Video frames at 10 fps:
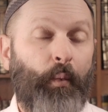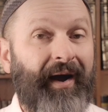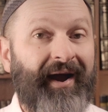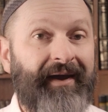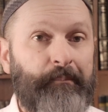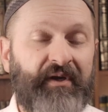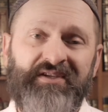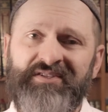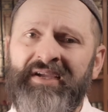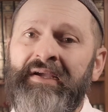Why?
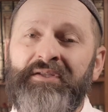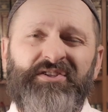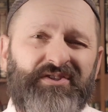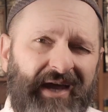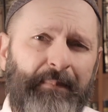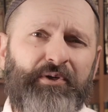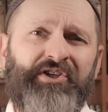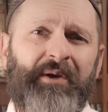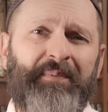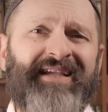Because
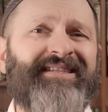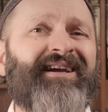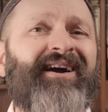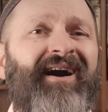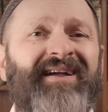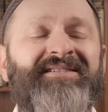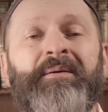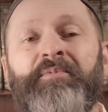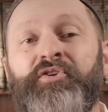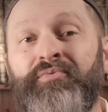discipleship is a
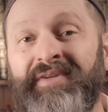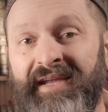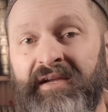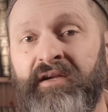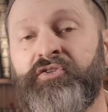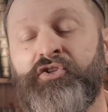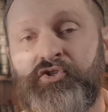concept unique to